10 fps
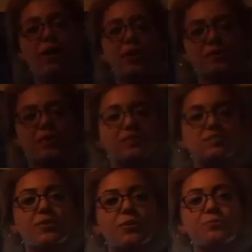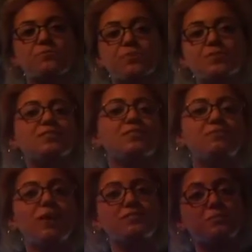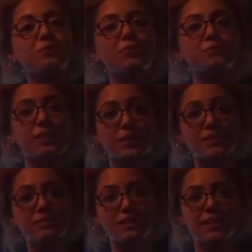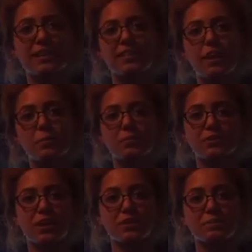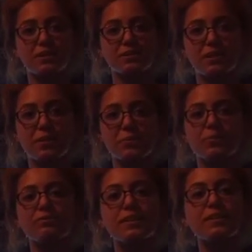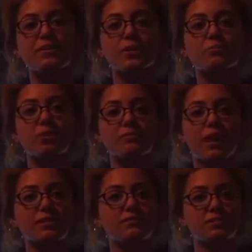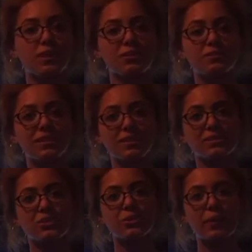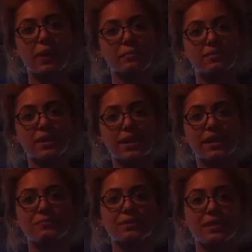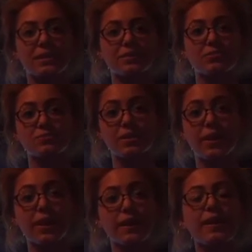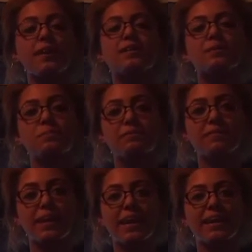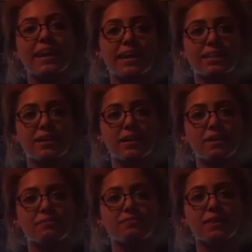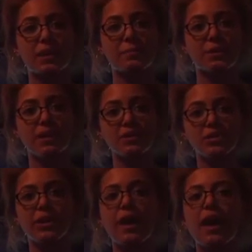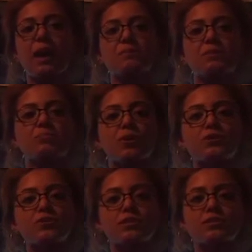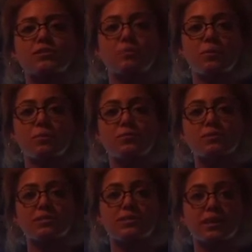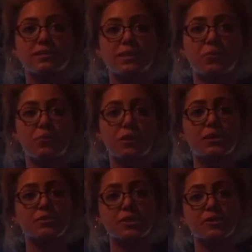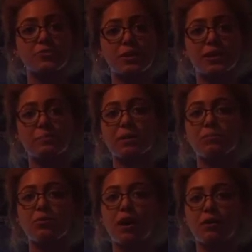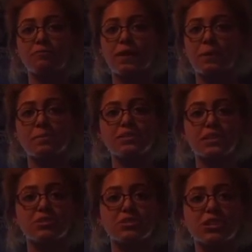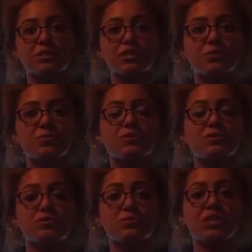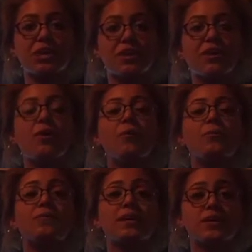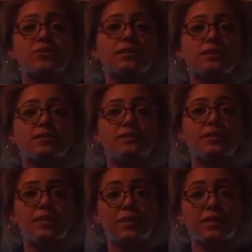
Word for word: Alright, so for CFOS immunoreactivity in the hypothalamus, um, we found that there are more reactive cells in two appetite-related nuclei, the PVN and the VMH. And um, when the Broiler chicks experiment was conducted, 120 PMOL alpha MSH injection was associated with increased,